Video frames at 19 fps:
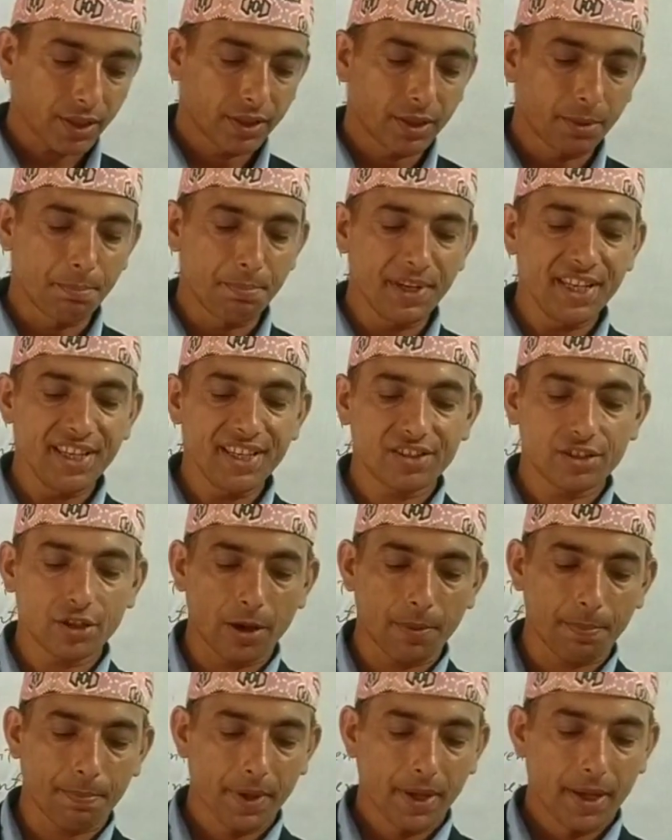the means
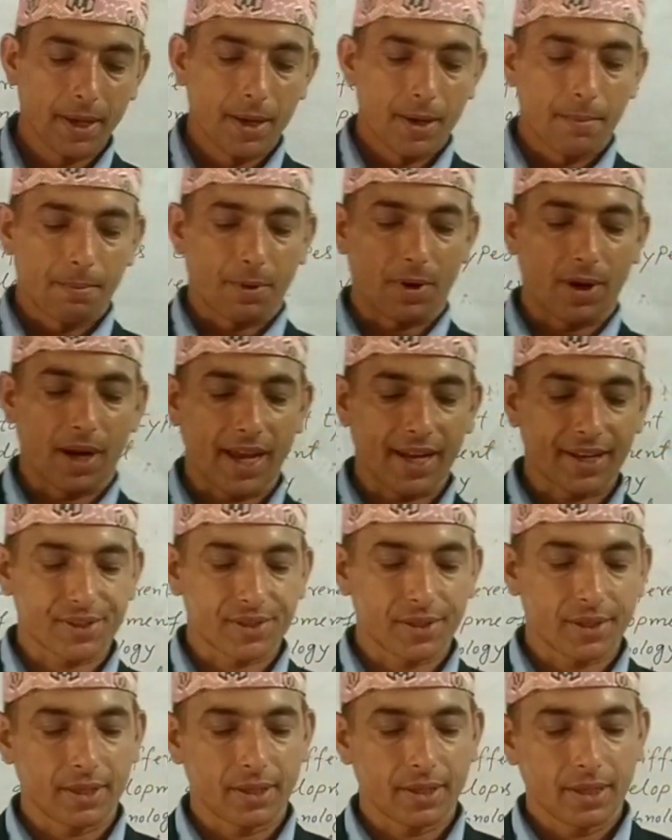of
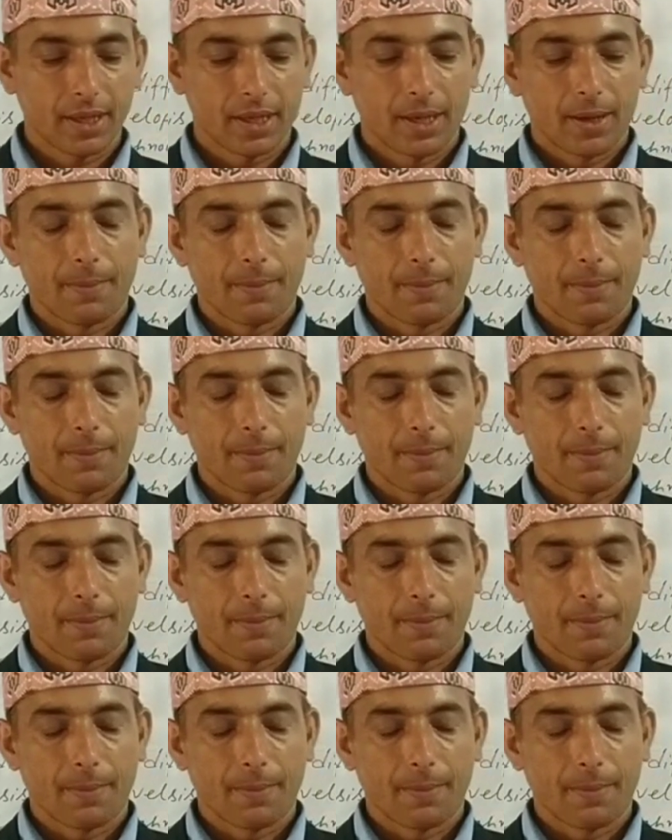production